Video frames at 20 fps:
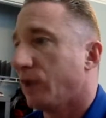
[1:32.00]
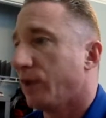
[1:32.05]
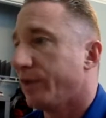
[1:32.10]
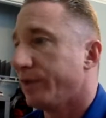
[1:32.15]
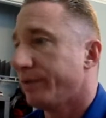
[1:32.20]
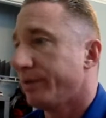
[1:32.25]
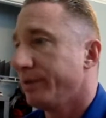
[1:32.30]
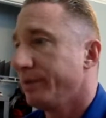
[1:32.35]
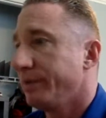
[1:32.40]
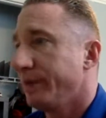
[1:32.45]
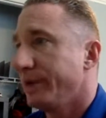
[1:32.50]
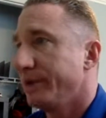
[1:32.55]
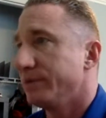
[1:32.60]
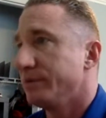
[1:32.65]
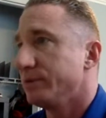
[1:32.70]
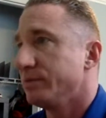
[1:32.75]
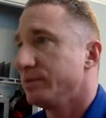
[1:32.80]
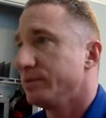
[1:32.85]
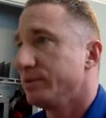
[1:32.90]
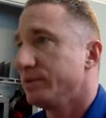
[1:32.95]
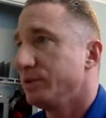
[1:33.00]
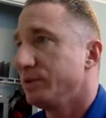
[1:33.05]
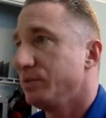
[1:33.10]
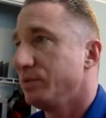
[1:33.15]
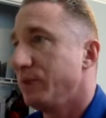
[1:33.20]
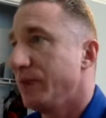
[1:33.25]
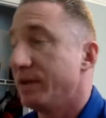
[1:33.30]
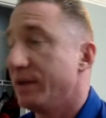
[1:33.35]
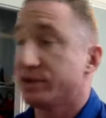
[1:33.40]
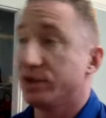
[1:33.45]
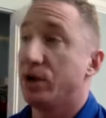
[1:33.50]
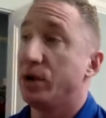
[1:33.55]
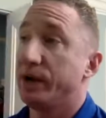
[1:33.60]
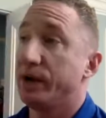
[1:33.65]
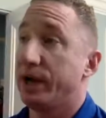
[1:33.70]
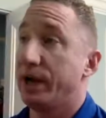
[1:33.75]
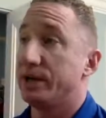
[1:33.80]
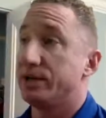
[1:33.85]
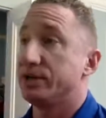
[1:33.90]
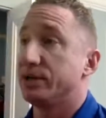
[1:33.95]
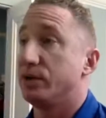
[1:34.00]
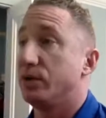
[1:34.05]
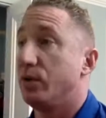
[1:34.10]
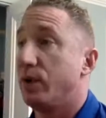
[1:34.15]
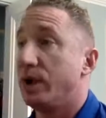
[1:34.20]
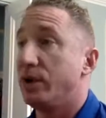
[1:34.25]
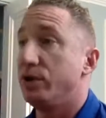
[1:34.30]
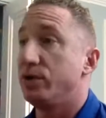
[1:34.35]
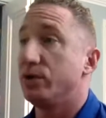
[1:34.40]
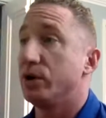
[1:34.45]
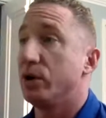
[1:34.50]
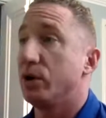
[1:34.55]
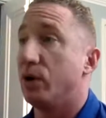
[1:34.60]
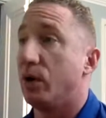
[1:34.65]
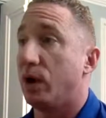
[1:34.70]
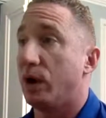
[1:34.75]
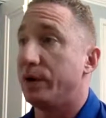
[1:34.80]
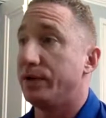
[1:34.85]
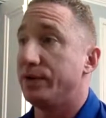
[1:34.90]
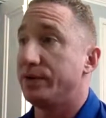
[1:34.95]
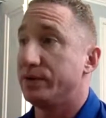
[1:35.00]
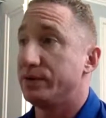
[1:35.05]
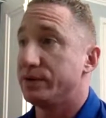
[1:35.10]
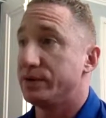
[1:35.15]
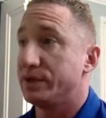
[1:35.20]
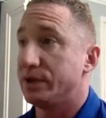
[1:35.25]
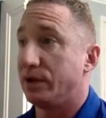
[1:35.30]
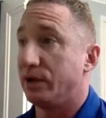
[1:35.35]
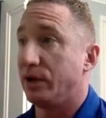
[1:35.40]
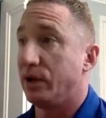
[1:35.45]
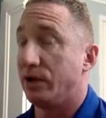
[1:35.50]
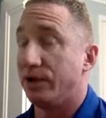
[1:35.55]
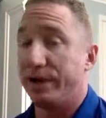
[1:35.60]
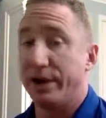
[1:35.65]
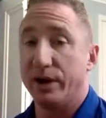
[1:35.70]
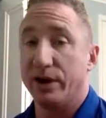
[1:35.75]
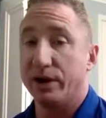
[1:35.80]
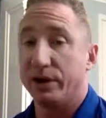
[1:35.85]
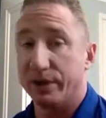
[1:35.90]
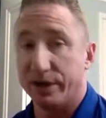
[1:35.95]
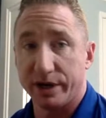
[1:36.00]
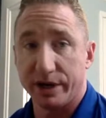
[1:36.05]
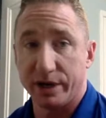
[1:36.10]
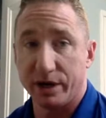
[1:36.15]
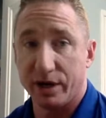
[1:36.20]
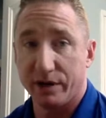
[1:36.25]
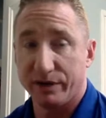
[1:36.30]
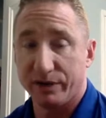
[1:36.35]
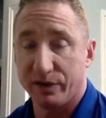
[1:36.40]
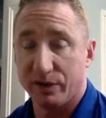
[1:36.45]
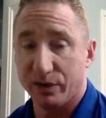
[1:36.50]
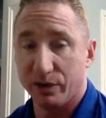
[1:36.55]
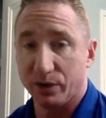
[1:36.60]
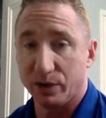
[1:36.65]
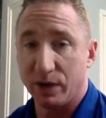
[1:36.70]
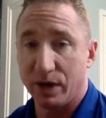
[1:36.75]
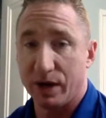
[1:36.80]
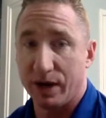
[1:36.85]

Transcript: Three bedrooms, two baths. Okay, so when you go onto Zillow, they are good enough to